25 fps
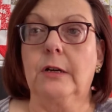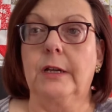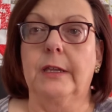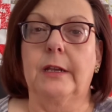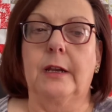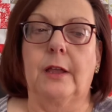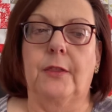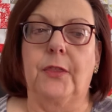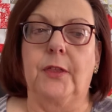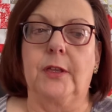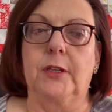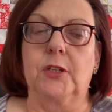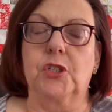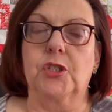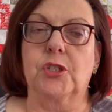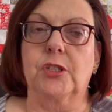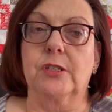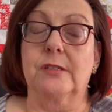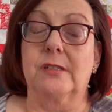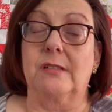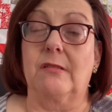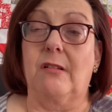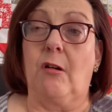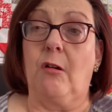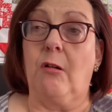and I think
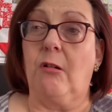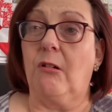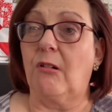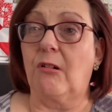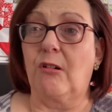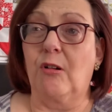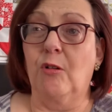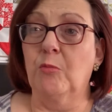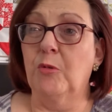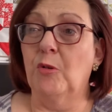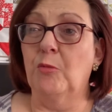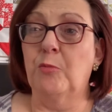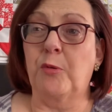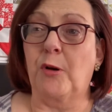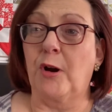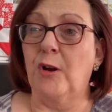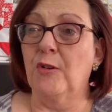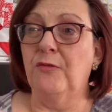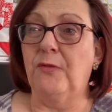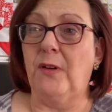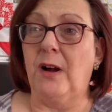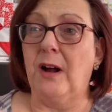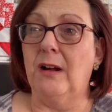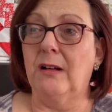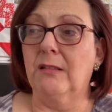she's a horrible
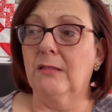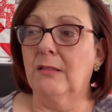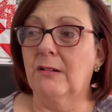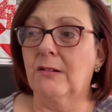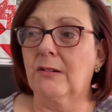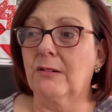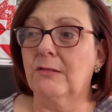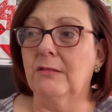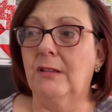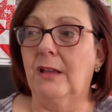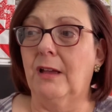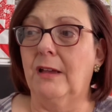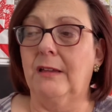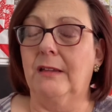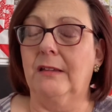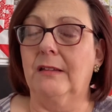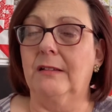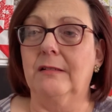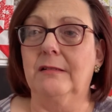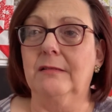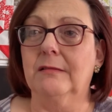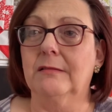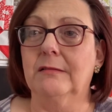profiler. Like,